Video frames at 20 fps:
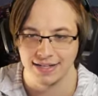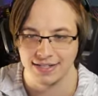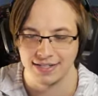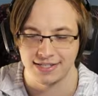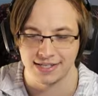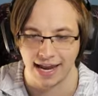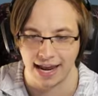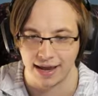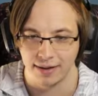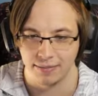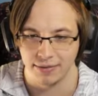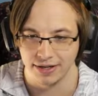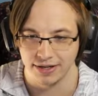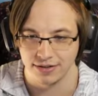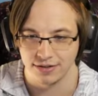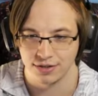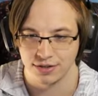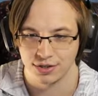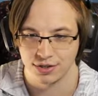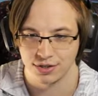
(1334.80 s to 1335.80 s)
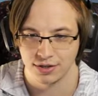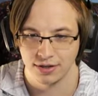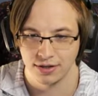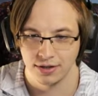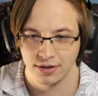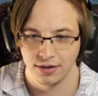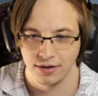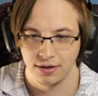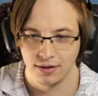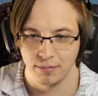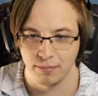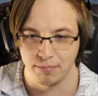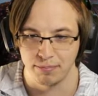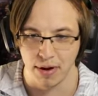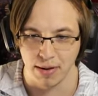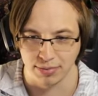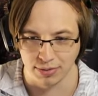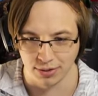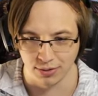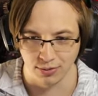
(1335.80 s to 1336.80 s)
damage
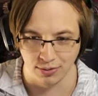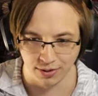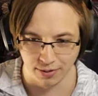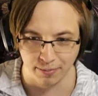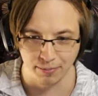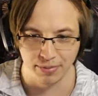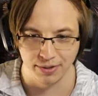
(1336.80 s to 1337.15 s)
bubble orb